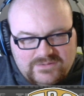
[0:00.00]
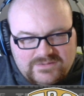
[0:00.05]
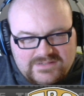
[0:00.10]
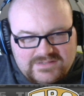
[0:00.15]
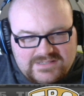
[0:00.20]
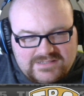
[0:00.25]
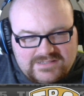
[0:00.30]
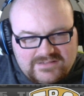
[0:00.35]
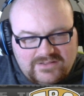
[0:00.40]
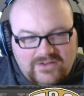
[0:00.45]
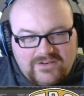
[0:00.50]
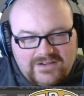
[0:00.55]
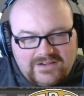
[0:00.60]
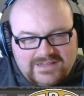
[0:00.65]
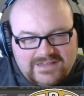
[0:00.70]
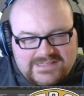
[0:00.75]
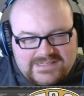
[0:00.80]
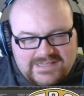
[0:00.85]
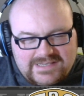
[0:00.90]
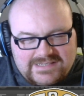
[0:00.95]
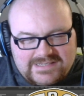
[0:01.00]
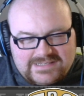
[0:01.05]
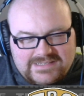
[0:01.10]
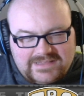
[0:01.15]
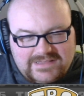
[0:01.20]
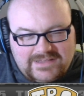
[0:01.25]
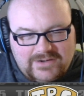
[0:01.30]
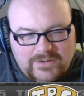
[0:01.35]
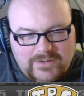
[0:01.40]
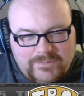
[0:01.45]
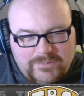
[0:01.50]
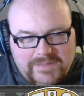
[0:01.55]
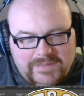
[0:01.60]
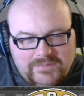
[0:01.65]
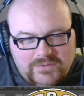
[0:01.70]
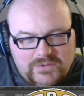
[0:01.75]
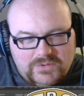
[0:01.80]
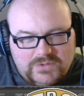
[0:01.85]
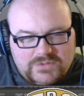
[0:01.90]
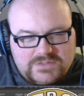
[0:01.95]
Solaria says that there are
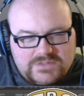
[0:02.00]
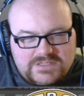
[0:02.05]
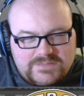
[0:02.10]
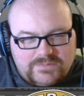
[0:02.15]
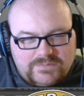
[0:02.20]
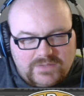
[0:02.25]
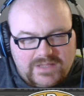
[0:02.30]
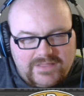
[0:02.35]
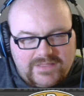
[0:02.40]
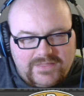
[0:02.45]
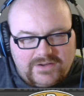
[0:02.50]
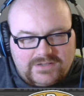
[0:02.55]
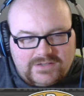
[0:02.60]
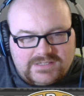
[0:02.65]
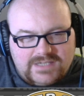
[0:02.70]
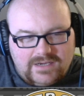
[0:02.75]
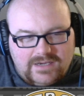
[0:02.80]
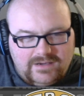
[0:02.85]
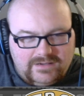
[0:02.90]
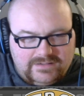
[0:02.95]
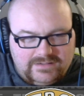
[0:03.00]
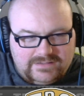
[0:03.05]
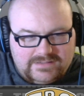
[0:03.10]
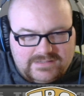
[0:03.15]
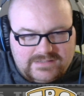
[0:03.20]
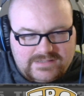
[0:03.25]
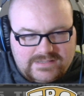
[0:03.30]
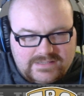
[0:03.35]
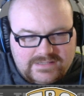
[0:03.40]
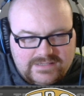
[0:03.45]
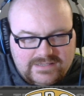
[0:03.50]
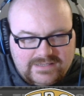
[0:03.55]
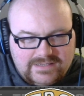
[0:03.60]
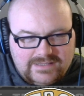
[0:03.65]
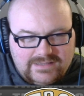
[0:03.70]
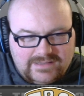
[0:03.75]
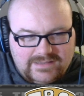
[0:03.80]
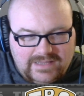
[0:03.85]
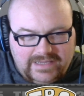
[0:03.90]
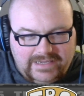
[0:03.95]
people who split their tongues.
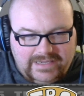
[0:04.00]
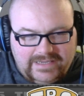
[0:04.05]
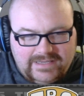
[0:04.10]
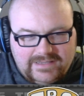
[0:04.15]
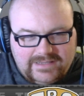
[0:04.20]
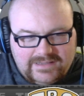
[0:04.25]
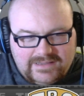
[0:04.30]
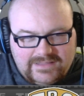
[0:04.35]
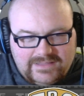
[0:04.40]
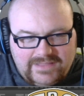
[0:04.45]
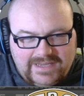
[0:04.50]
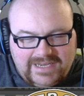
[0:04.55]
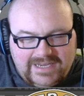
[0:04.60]
Like they get